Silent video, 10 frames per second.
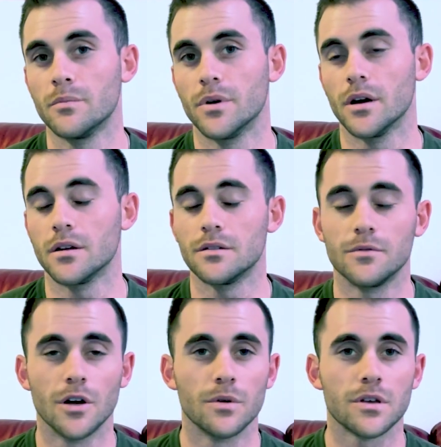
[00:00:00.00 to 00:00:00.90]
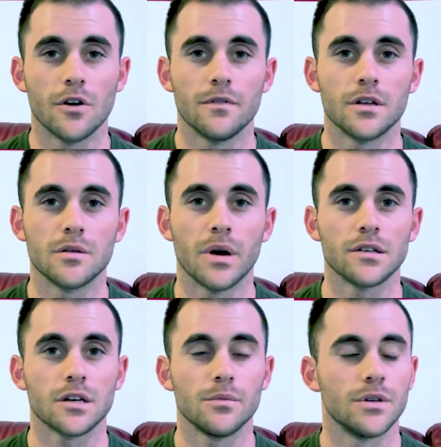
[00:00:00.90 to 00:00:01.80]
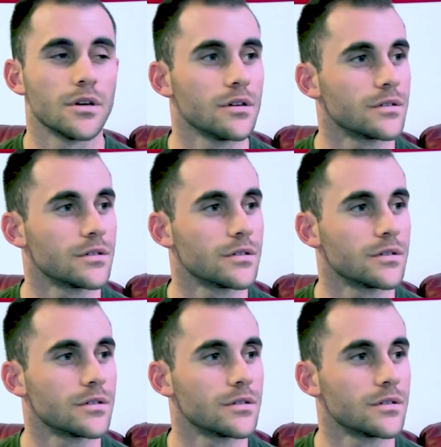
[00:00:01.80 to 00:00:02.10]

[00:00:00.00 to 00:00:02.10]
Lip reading: But with COVID in the past couple of years